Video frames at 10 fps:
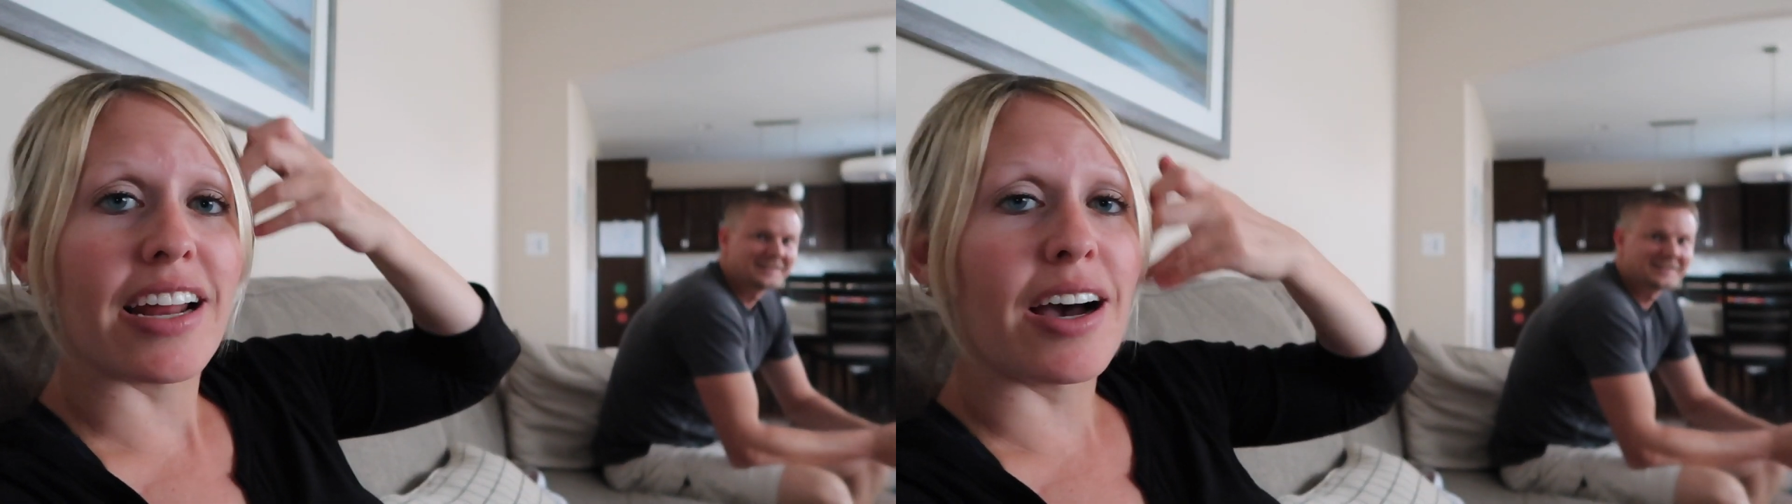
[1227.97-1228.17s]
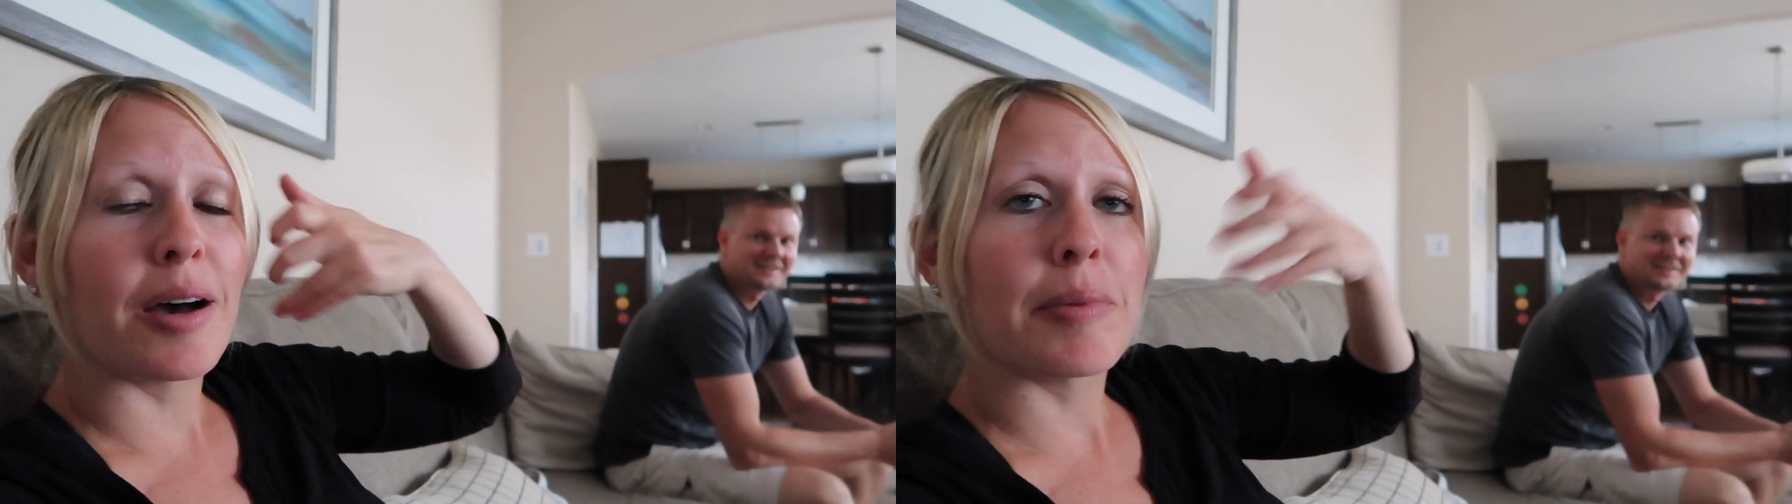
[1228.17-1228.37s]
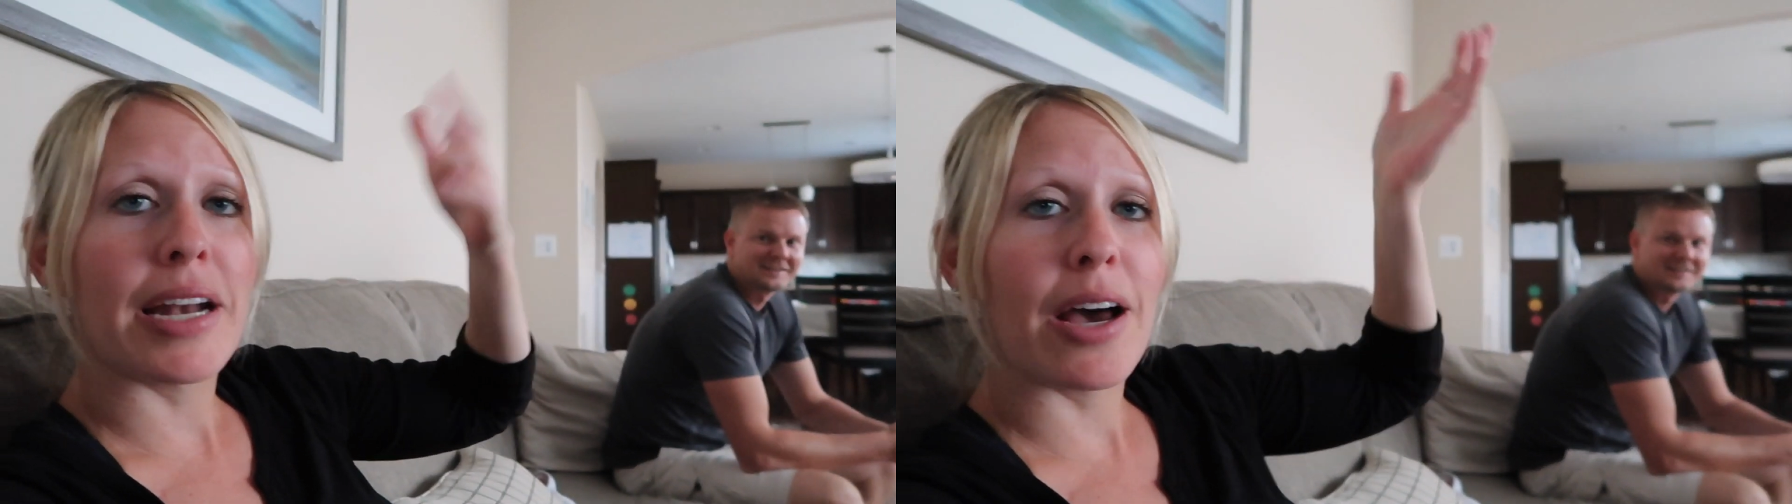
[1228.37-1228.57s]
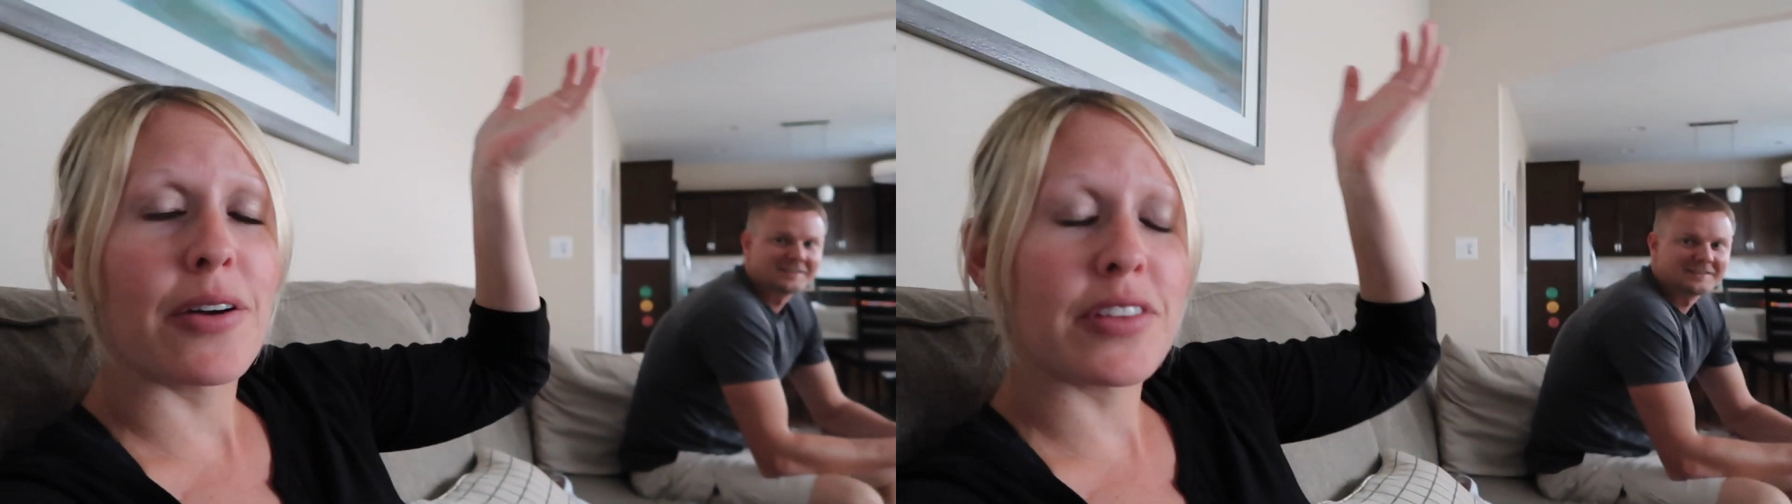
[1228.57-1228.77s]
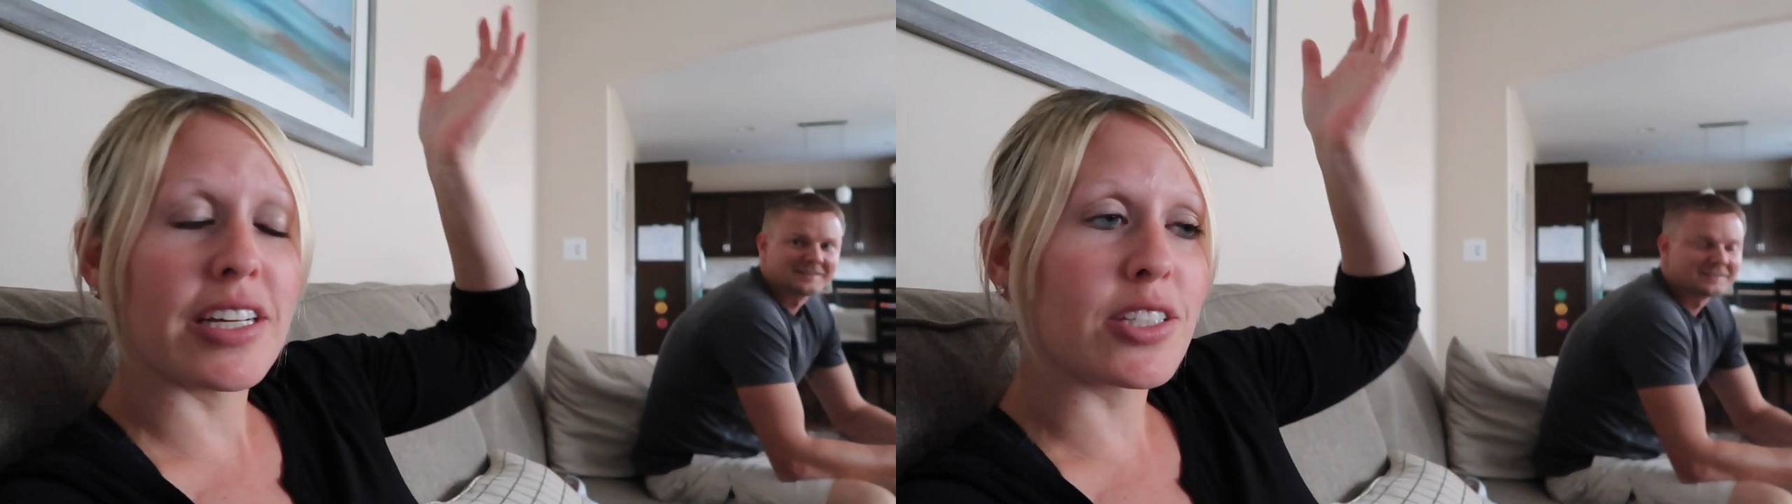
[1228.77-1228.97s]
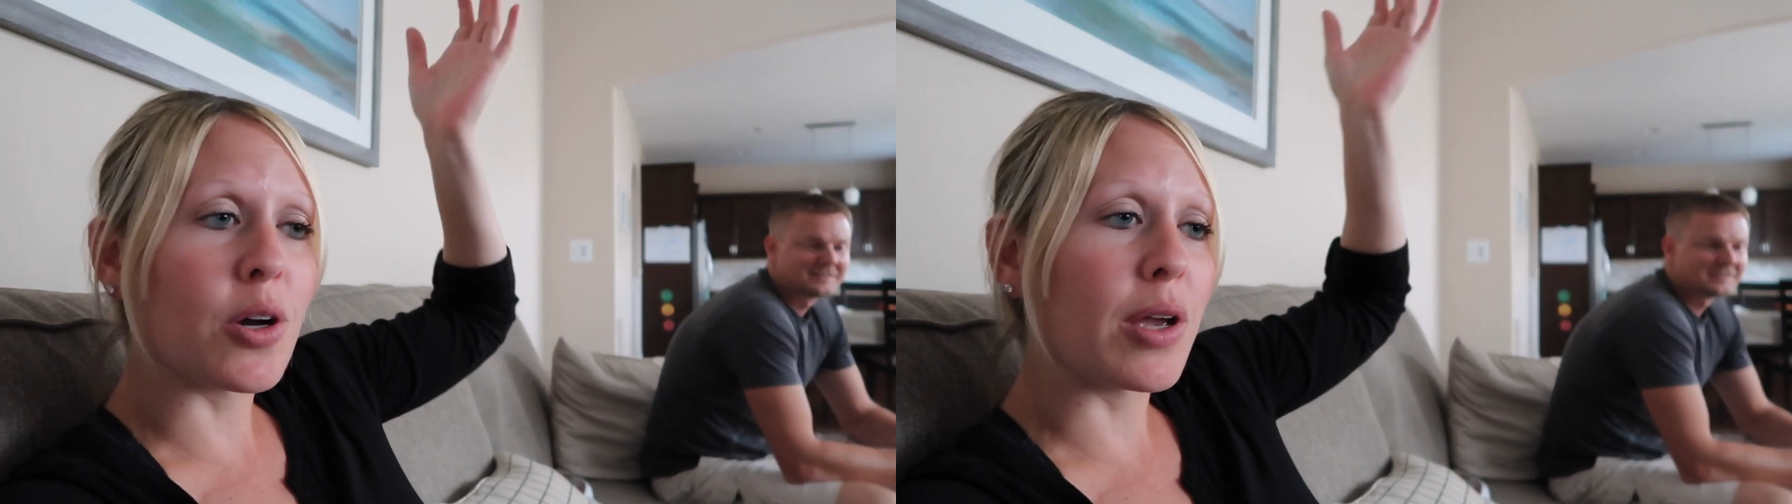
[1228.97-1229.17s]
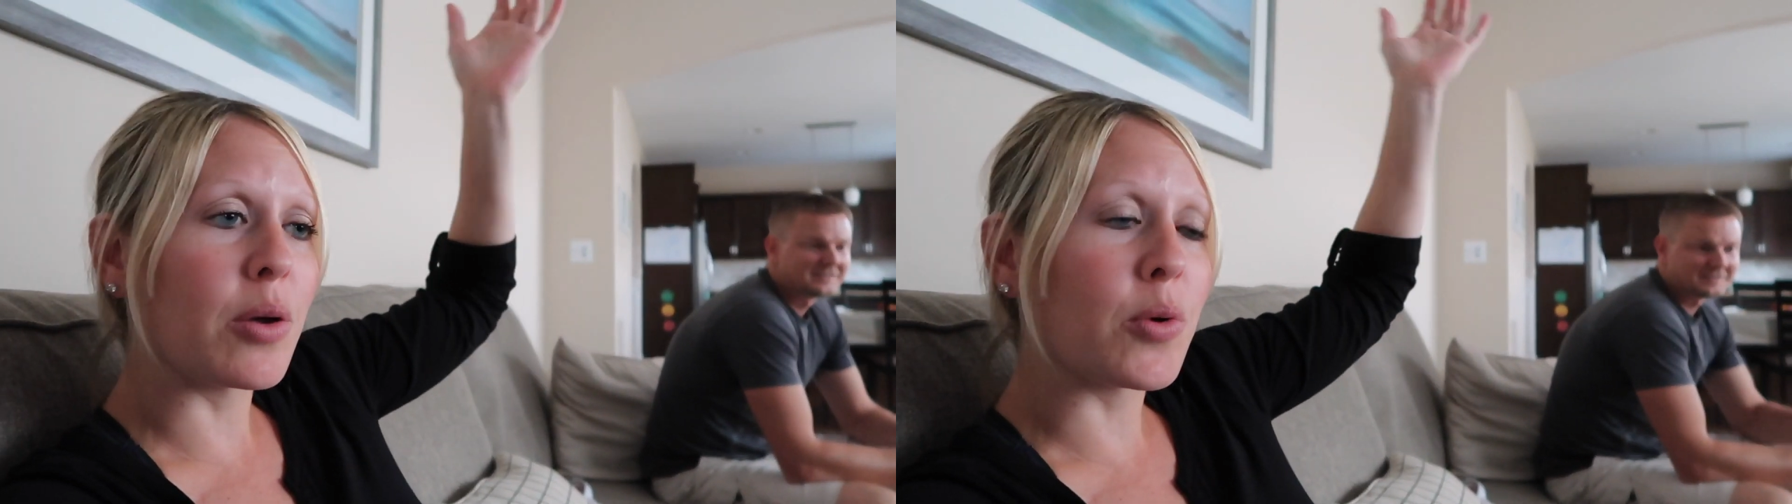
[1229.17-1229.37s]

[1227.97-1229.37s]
on how everything's going.